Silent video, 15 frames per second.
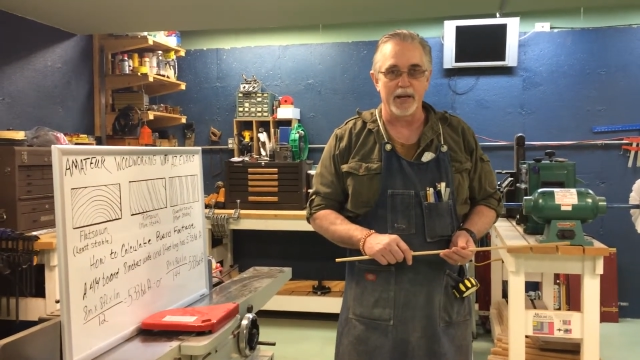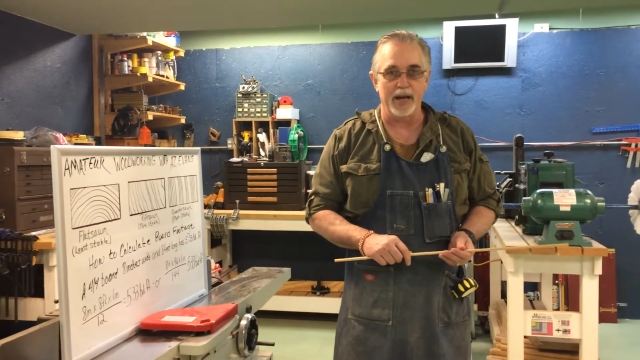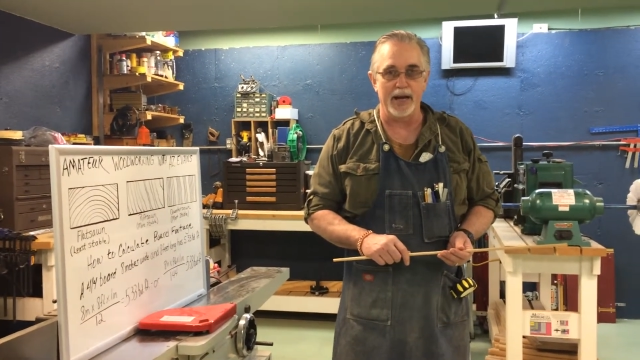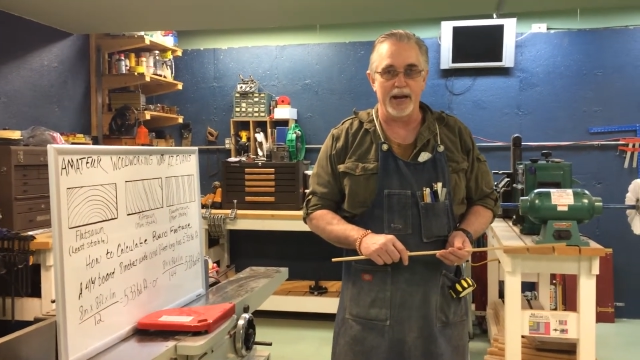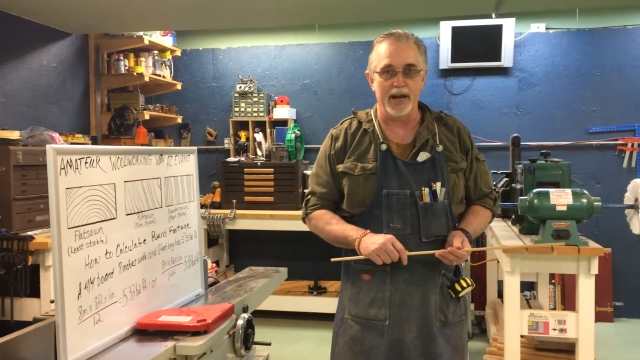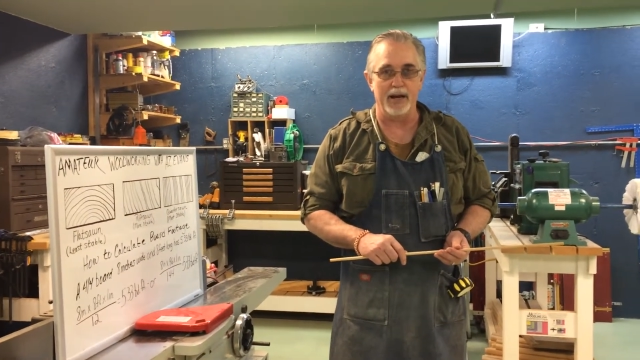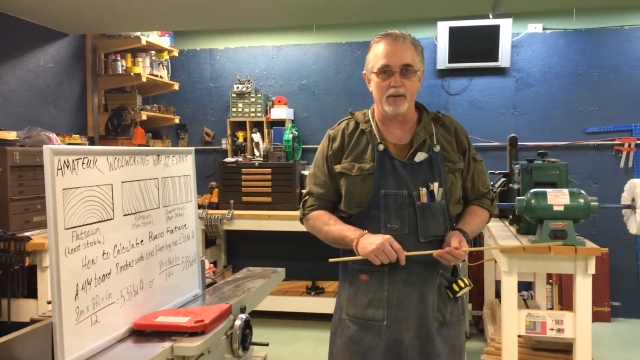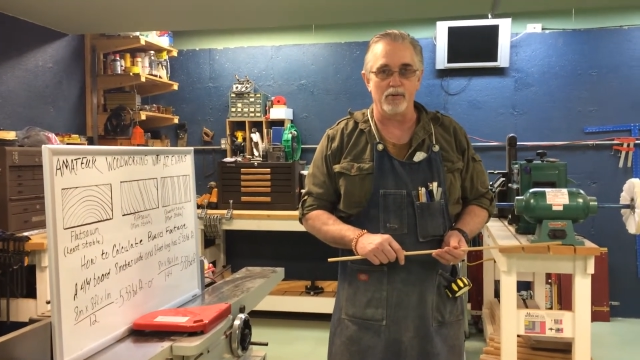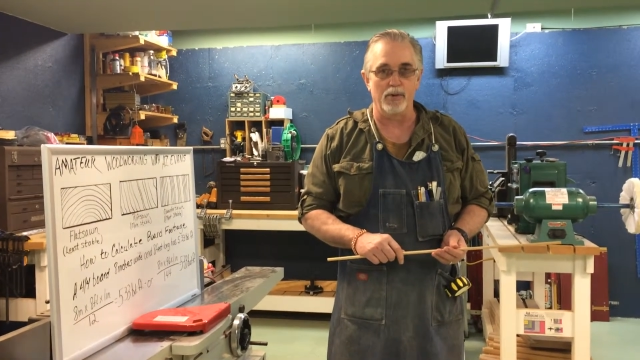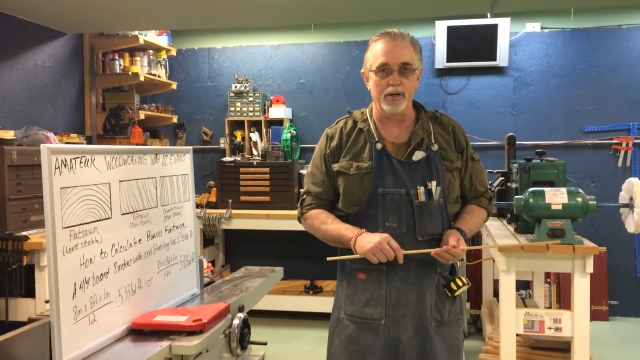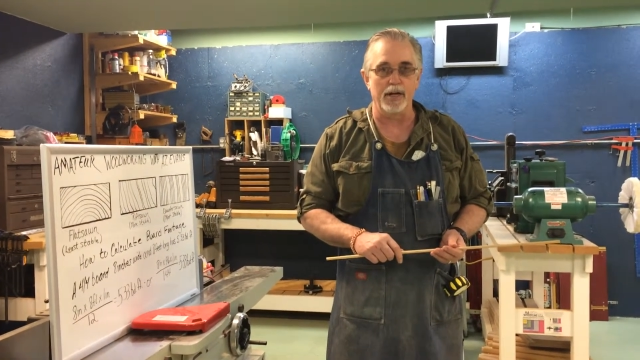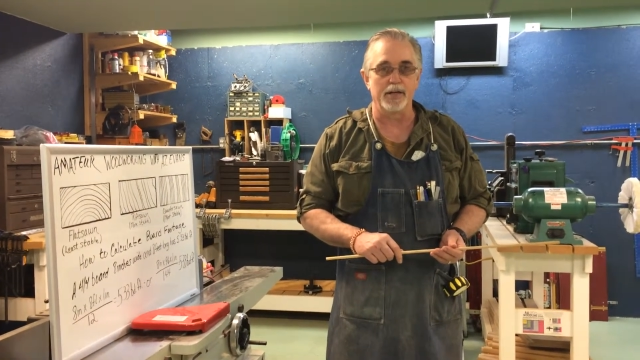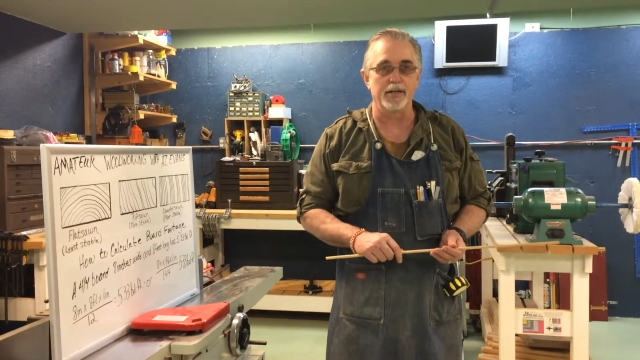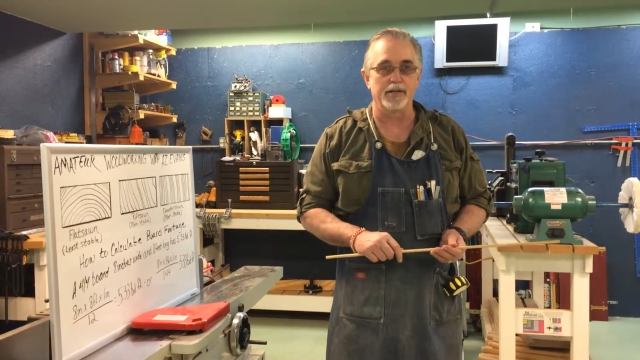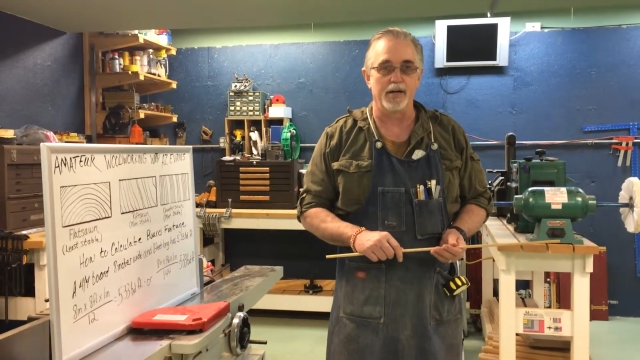and we
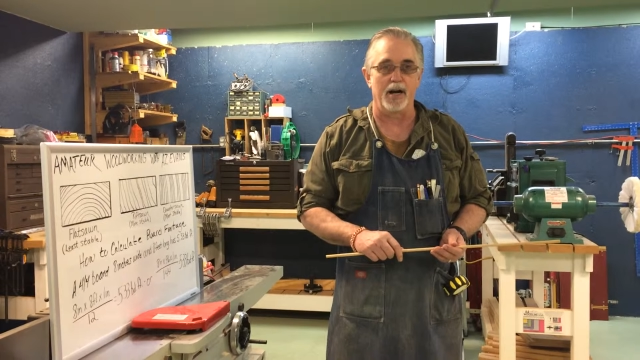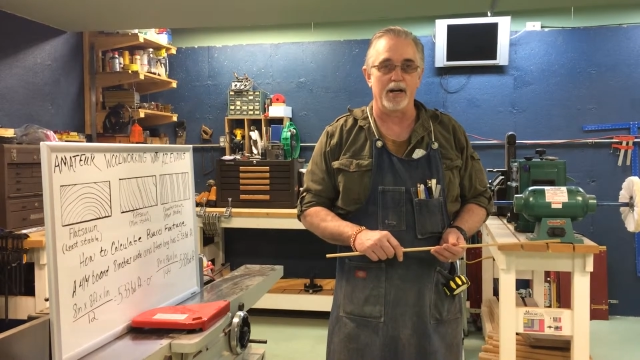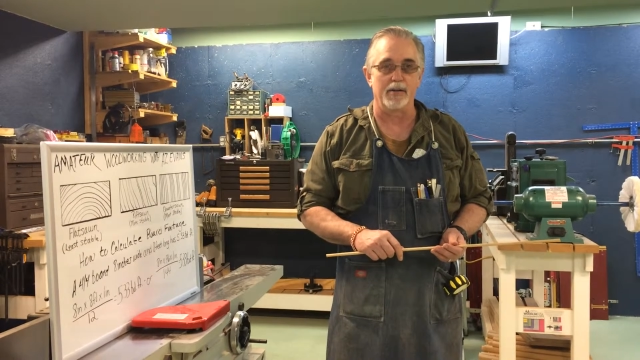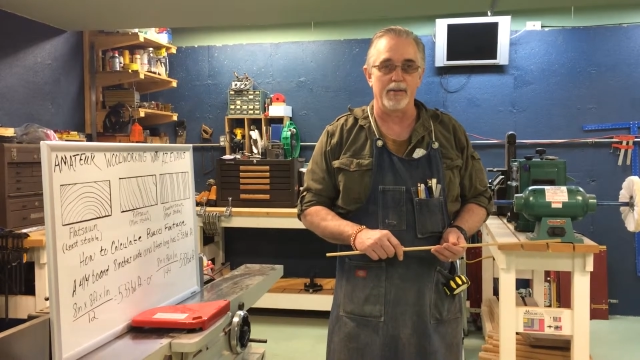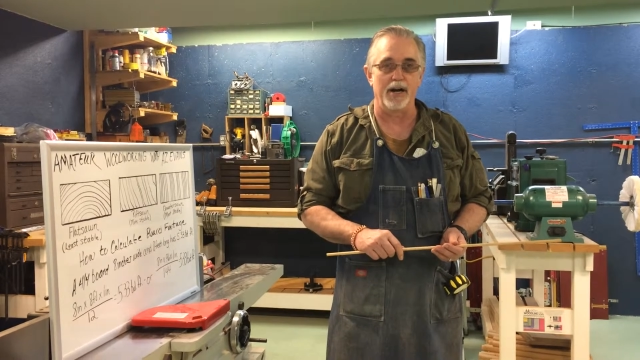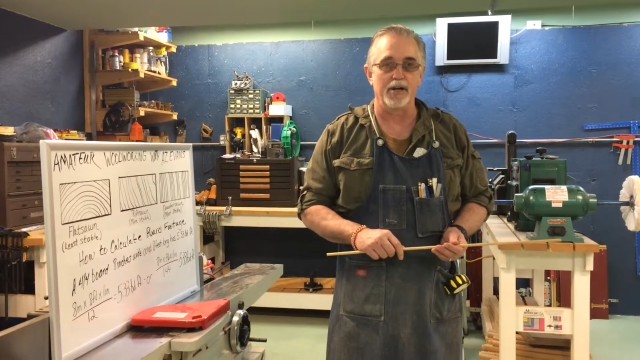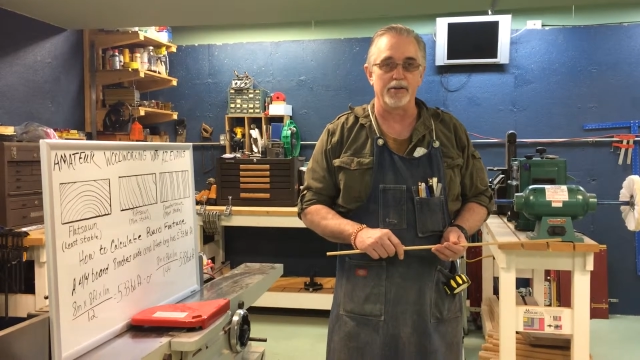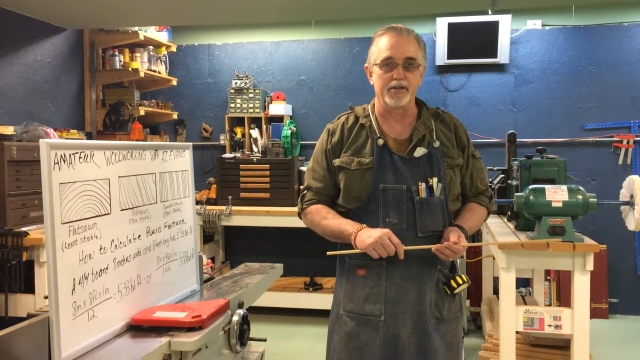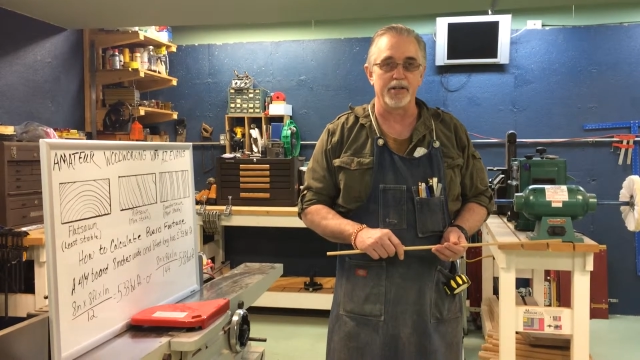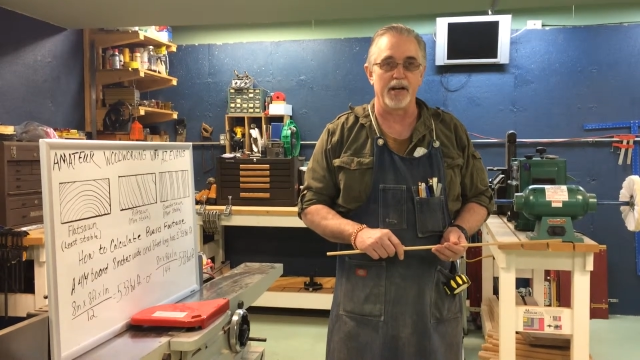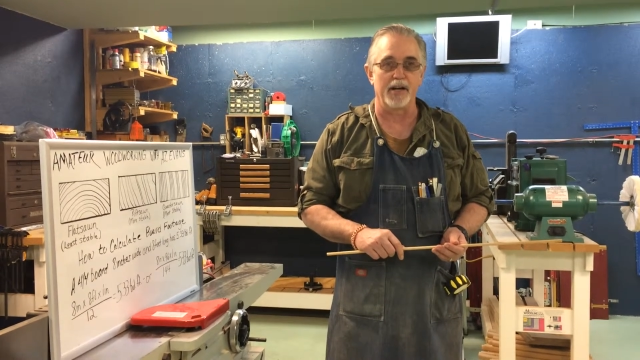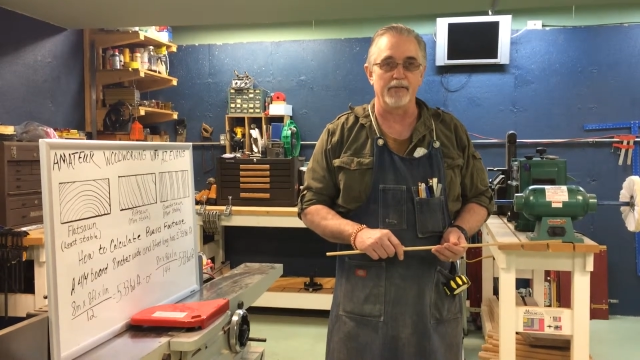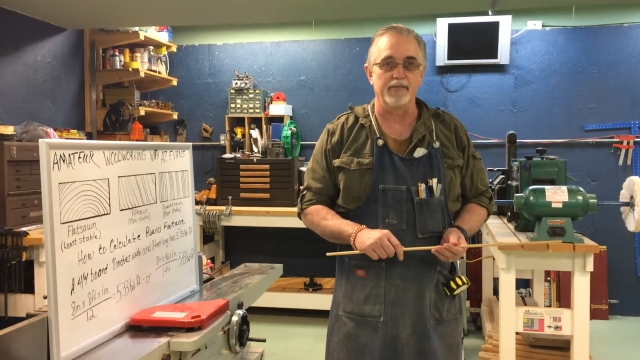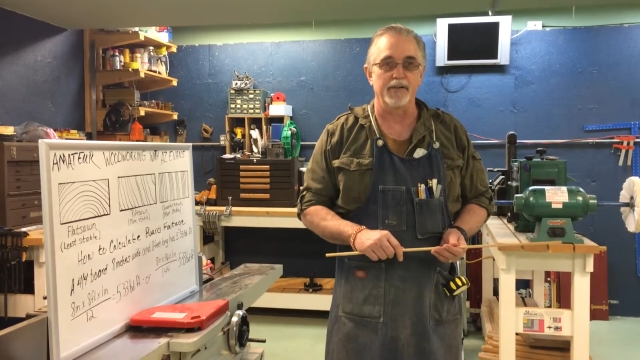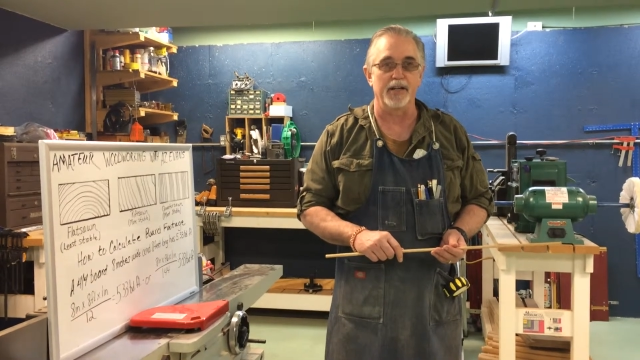need to talk about
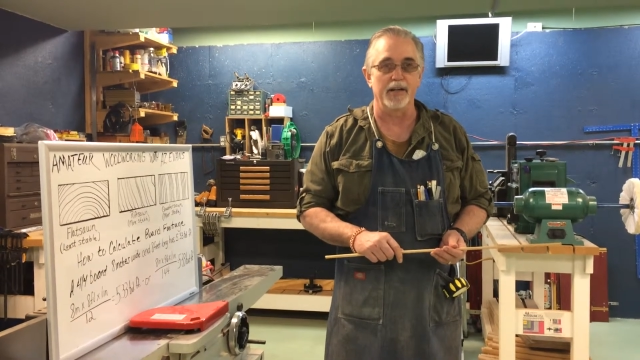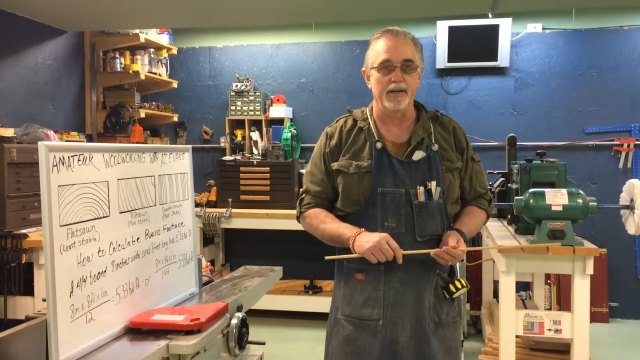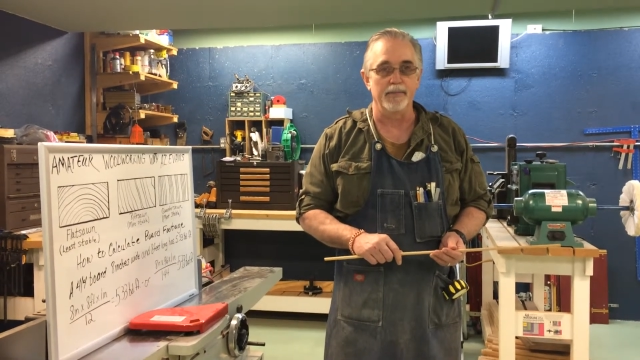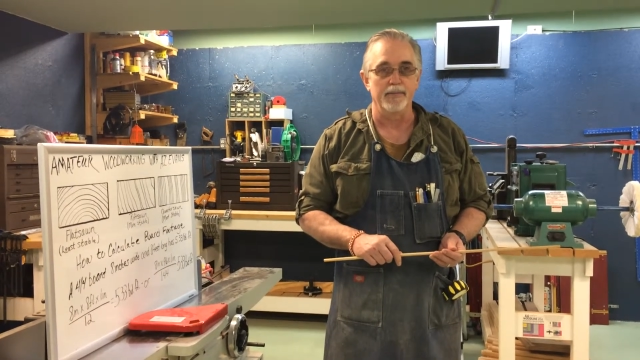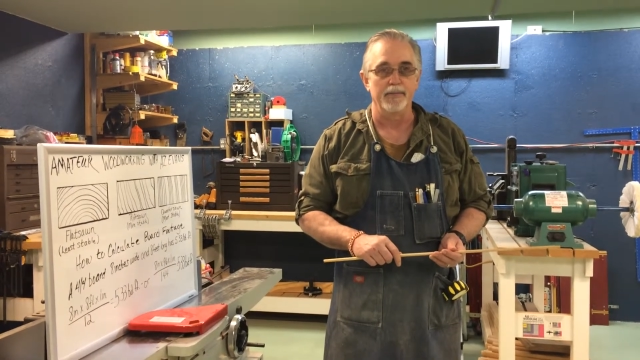safety.